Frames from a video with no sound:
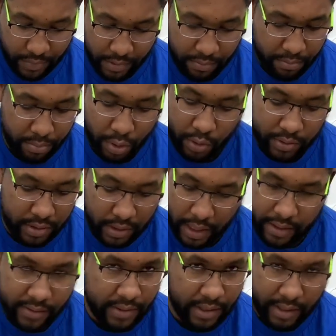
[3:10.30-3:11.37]
bolt
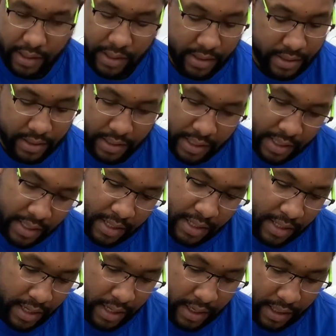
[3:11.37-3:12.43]
nut here.
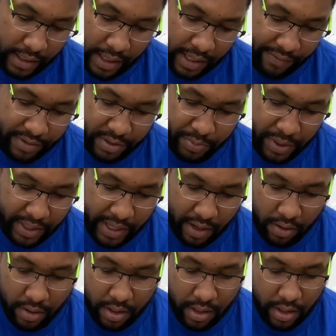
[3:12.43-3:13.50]
I can't even speak now.
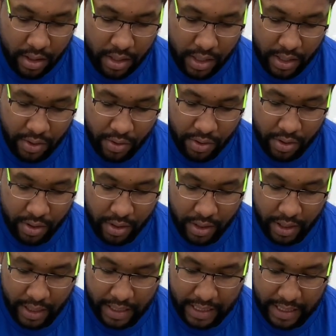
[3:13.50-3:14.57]
And then your
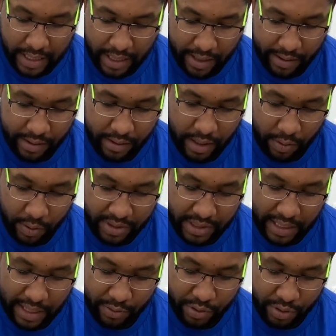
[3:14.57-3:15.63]
nut at the end, which
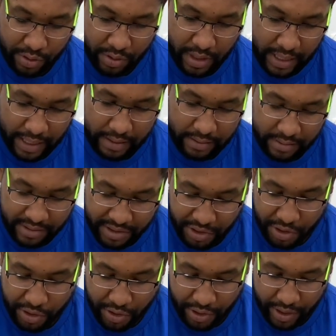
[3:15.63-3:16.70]
allows you to then
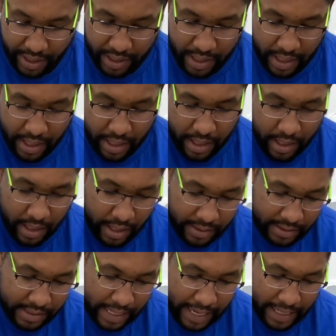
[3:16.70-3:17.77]
secure it and
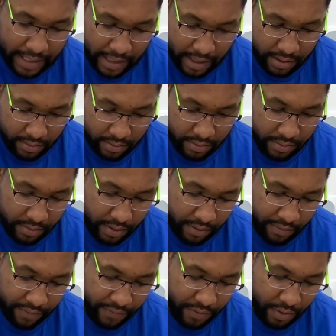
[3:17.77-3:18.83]
tighten it
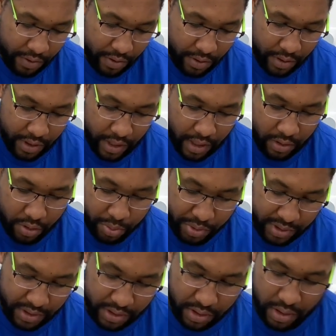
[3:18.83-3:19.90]
even further to
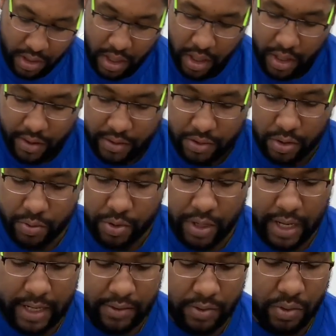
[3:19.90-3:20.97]
position. So we're
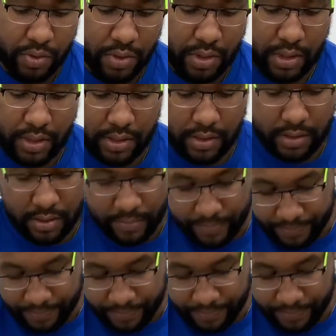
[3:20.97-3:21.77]
getting two of these